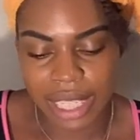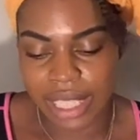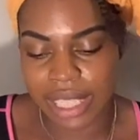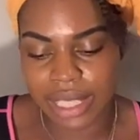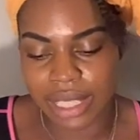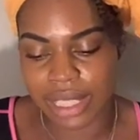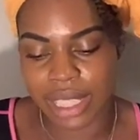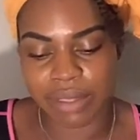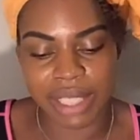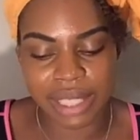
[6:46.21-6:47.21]
this
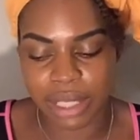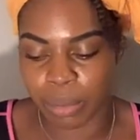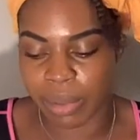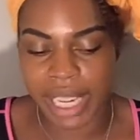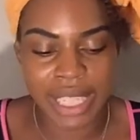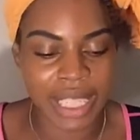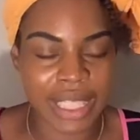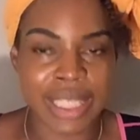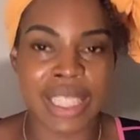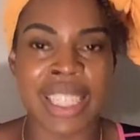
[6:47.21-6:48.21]
the way that
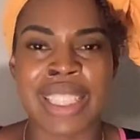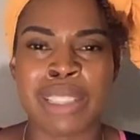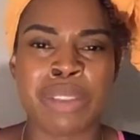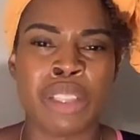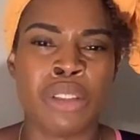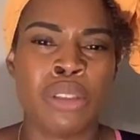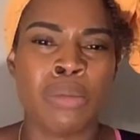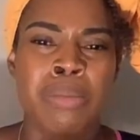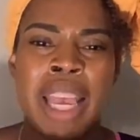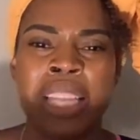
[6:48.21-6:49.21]
this is, you do
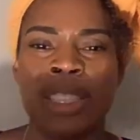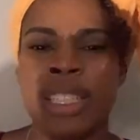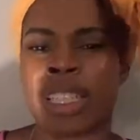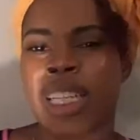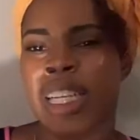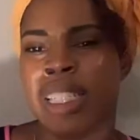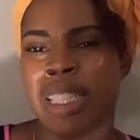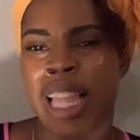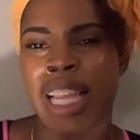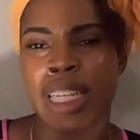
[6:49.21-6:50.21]
magic in
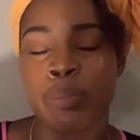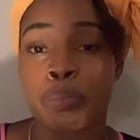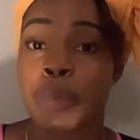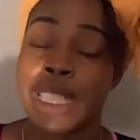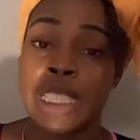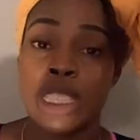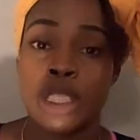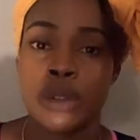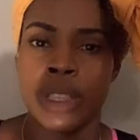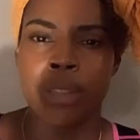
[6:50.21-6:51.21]
like in
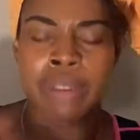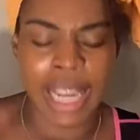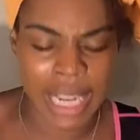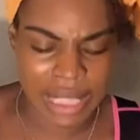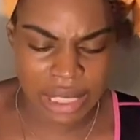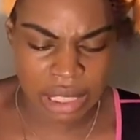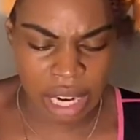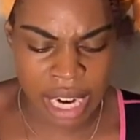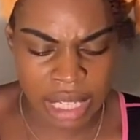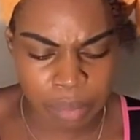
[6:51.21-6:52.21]
discreet, right? In the
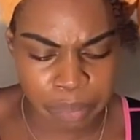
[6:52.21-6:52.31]
dark.